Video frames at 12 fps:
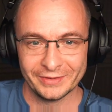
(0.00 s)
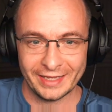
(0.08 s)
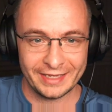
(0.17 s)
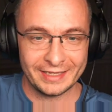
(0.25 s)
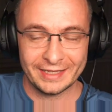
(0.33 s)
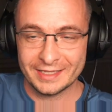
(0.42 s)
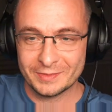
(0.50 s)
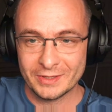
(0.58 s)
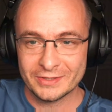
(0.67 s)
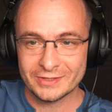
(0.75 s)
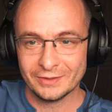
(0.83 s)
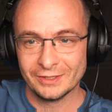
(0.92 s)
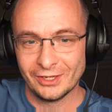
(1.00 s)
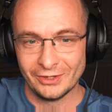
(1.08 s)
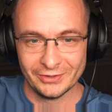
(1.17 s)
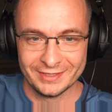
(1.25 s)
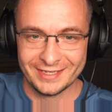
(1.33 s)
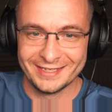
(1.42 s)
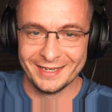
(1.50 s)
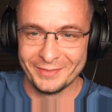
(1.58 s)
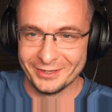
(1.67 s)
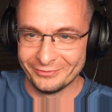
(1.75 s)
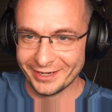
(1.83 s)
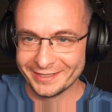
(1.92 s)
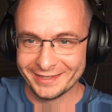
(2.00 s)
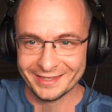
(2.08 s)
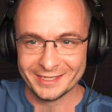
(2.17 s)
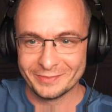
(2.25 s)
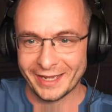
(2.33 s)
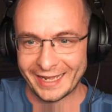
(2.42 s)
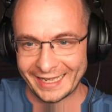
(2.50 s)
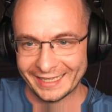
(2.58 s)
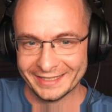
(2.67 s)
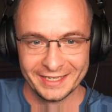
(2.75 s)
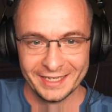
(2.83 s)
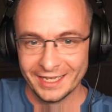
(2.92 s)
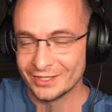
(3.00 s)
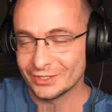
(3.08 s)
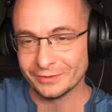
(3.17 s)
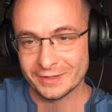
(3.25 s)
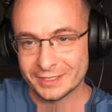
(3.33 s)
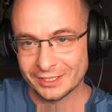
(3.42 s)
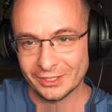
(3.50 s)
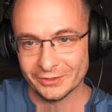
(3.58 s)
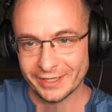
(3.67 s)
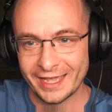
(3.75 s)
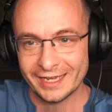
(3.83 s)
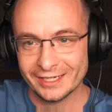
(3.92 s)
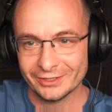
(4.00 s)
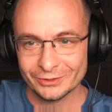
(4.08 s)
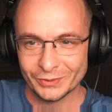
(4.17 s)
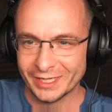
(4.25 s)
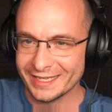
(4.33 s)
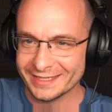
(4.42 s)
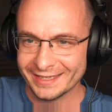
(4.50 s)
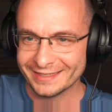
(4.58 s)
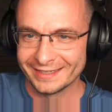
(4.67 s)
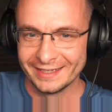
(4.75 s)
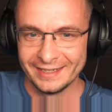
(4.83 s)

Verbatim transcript: like, it's been so long since I've been writing these by hand. It's always Claude. Hey, Claude, what is it? Hey,